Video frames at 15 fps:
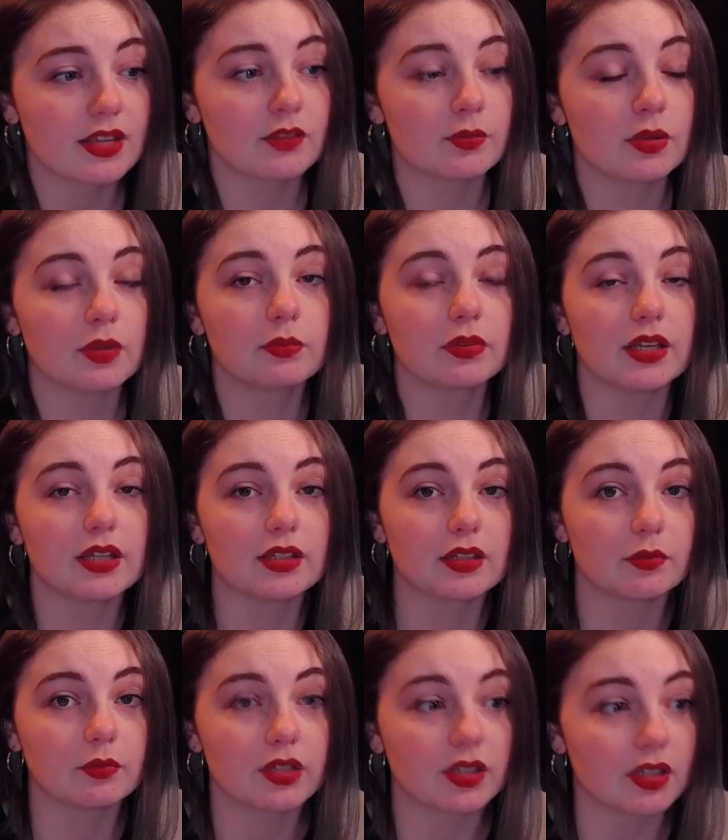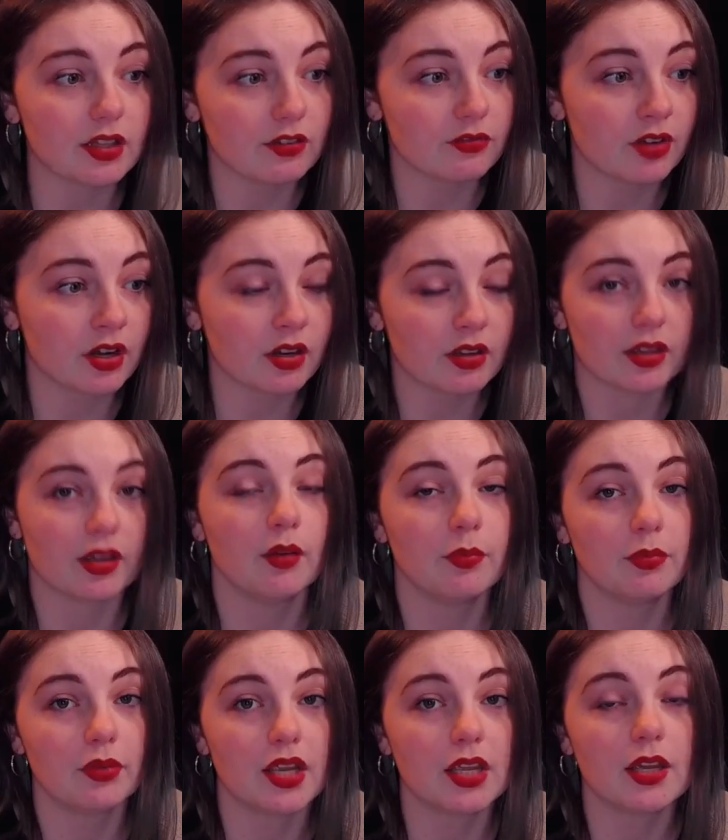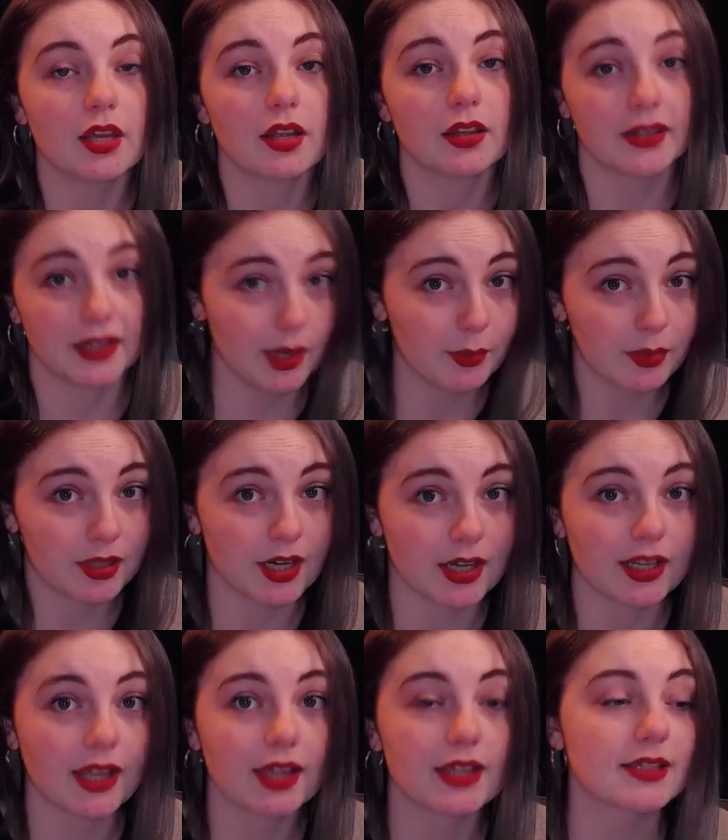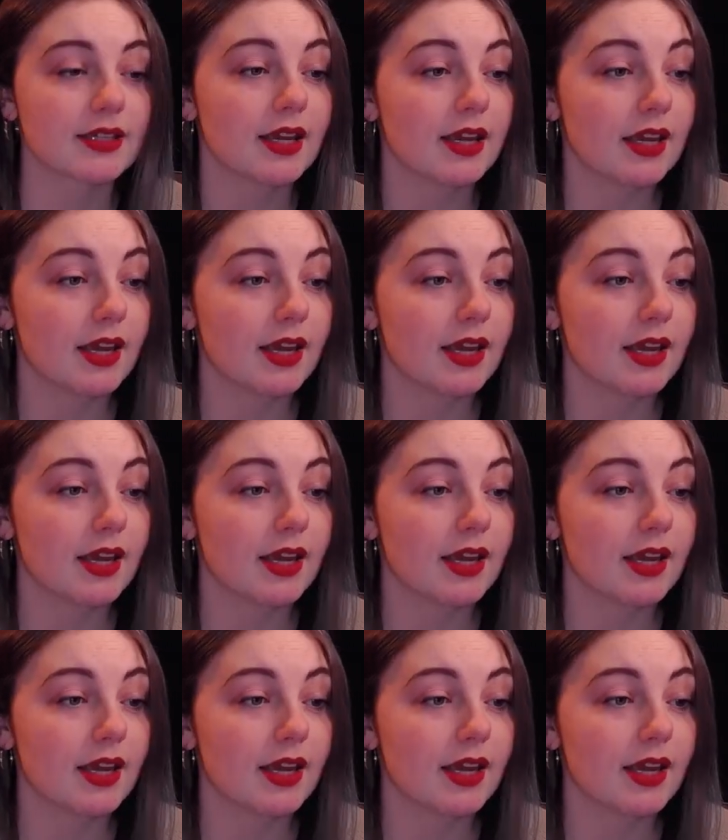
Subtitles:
of being played completely vertically upright, like our carnyx,